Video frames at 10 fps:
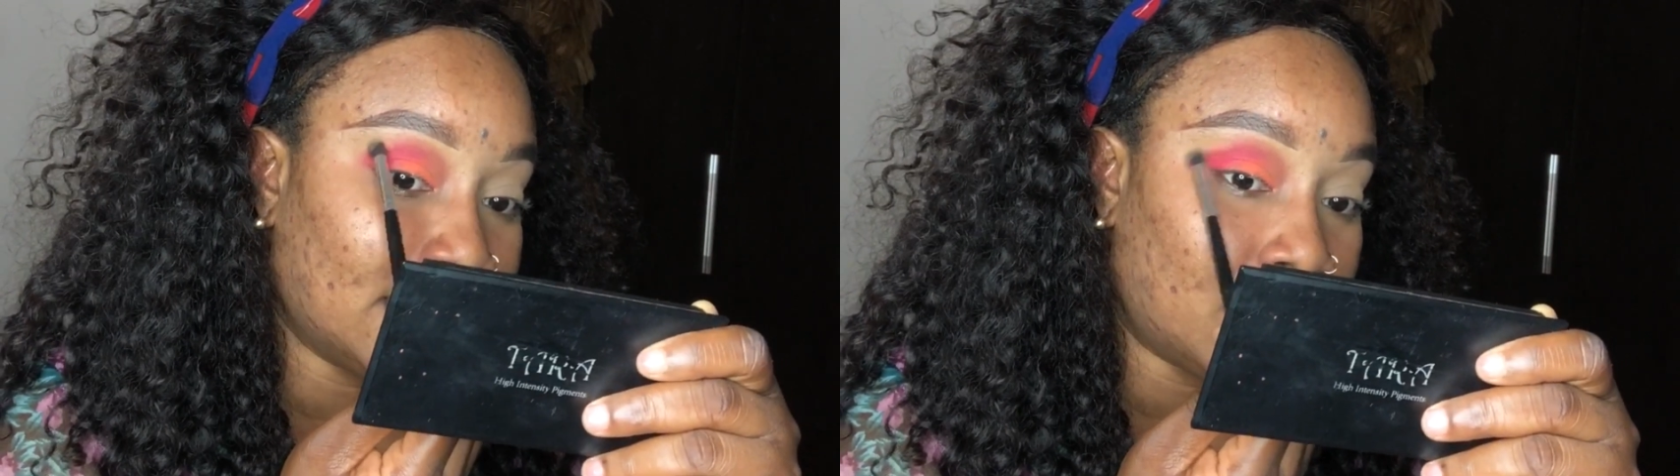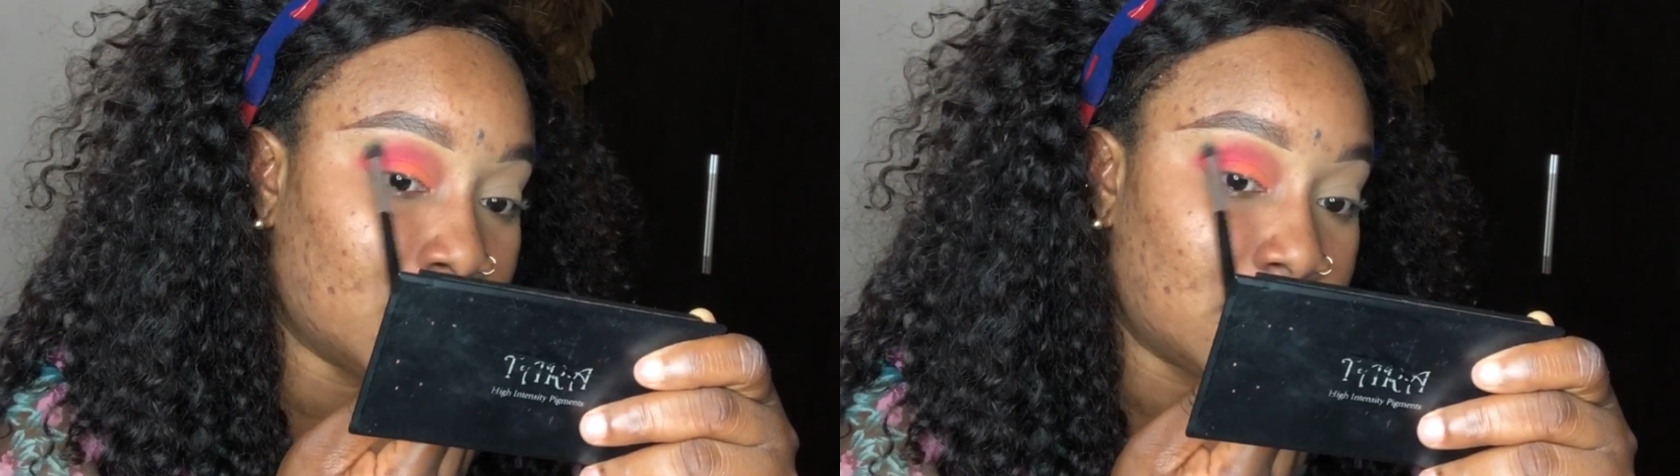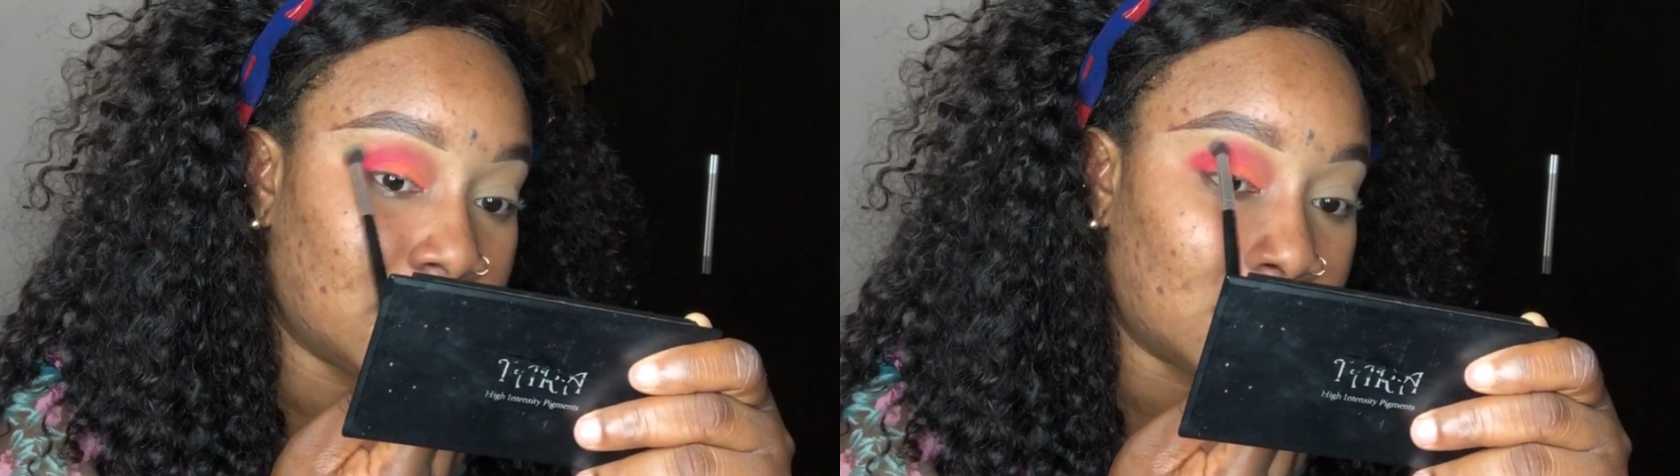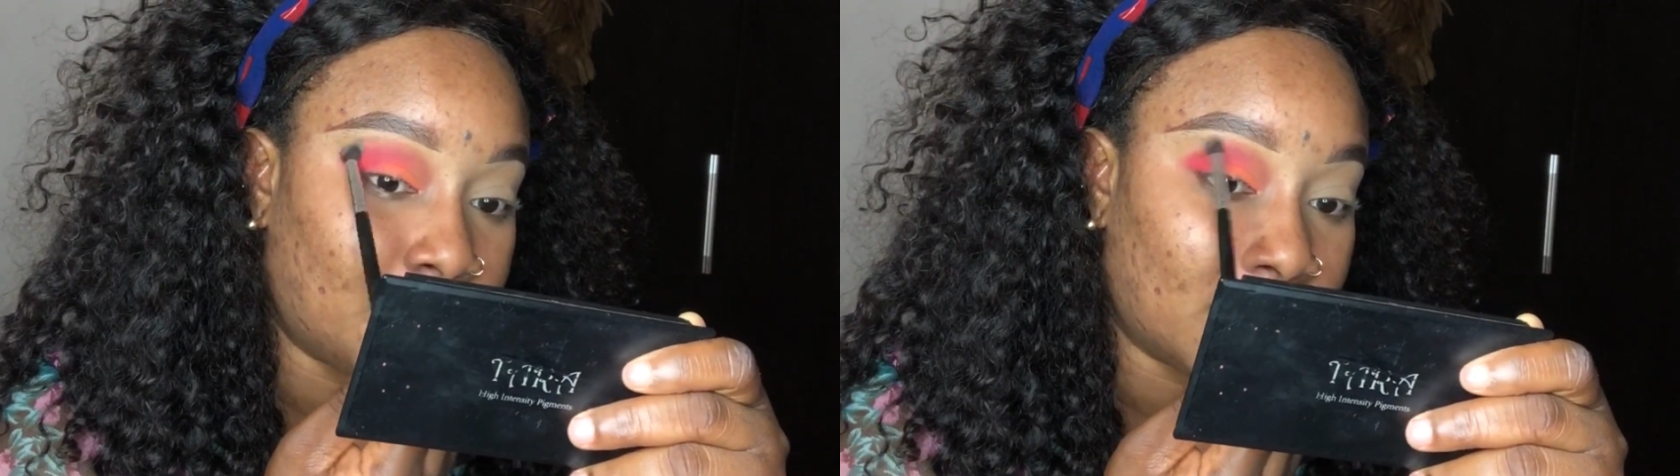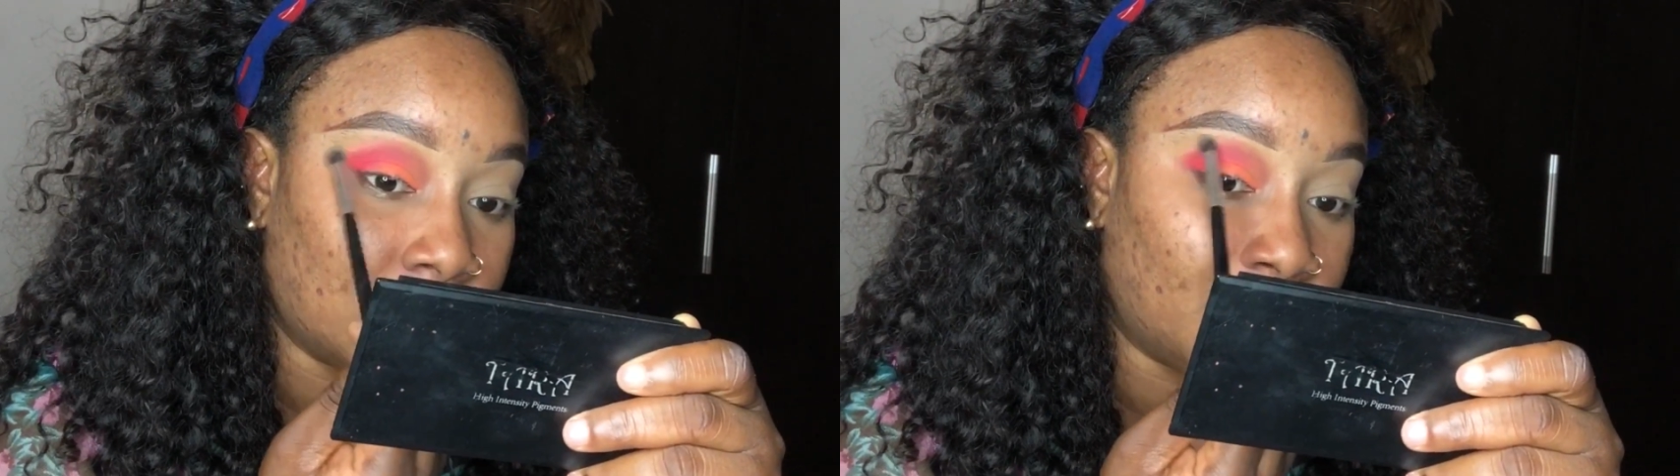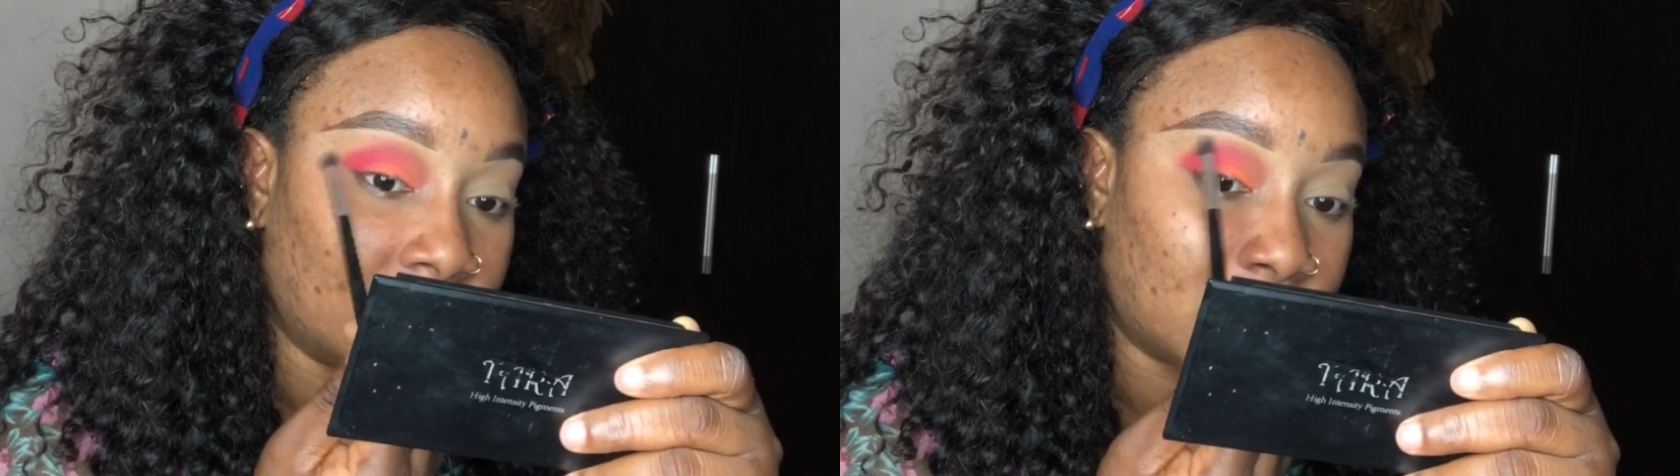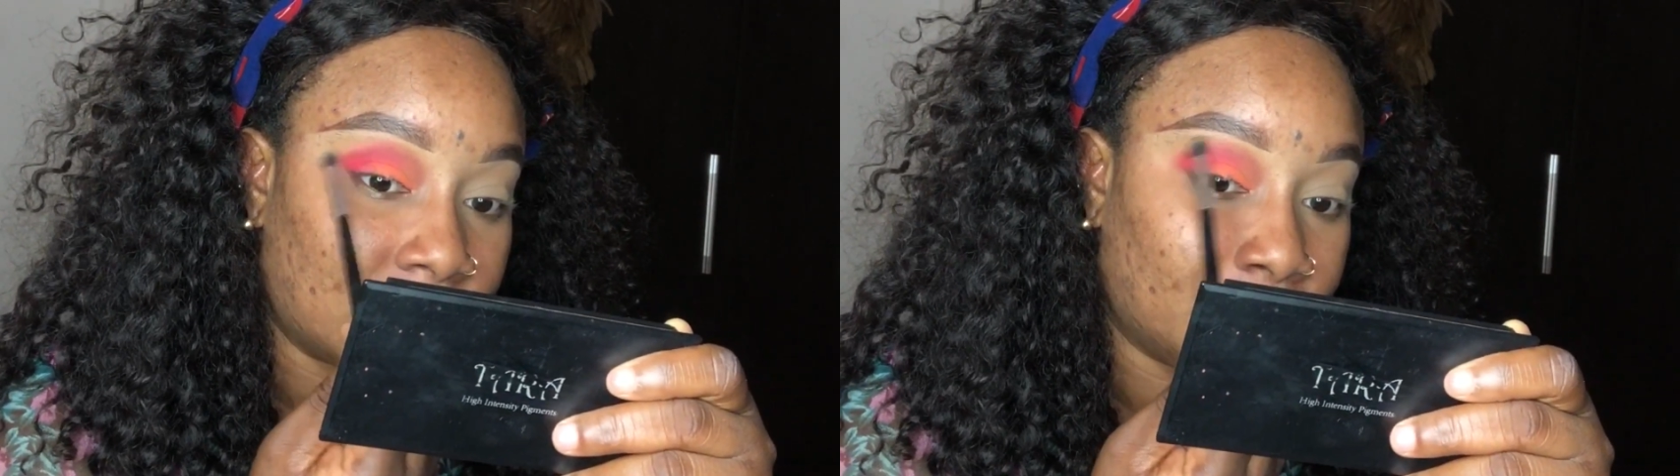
out this part of it.